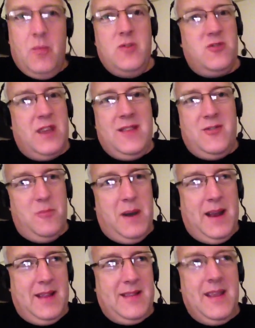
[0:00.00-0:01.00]
which case you
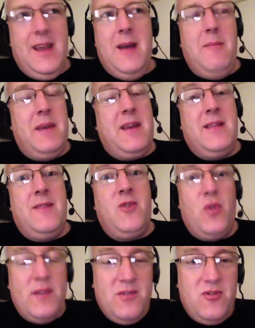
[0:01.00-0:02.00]
might. Because if you
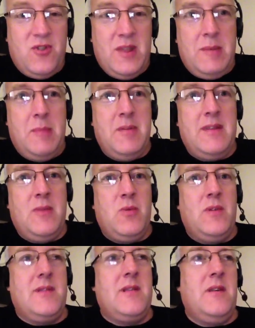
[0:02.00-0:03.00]
listen to the BBC
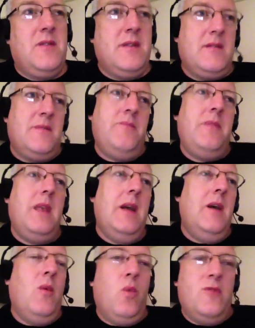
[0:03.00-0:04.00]
World
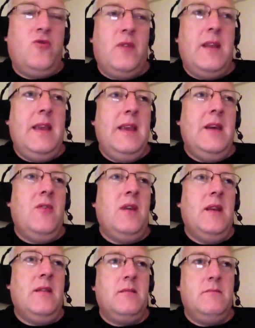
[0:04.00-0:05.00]
Service, what you'll hear
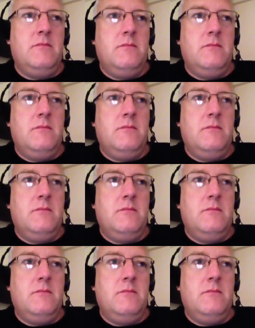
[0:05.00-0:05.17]
is,